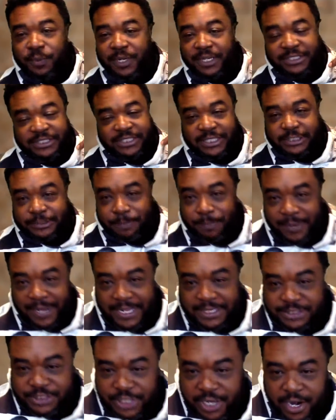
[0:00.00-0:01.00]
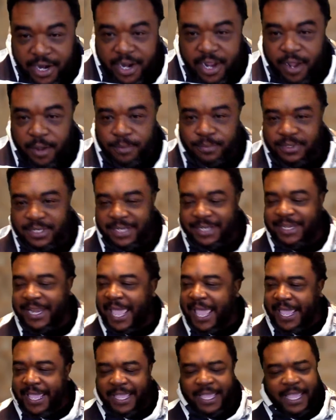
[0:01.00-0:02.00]
you would just bless her on
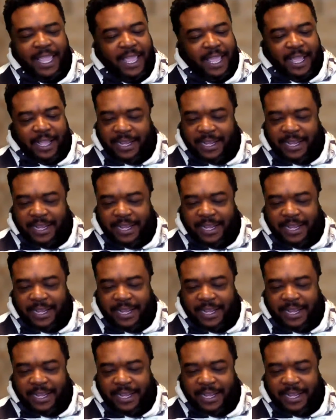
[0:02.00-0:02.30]
today.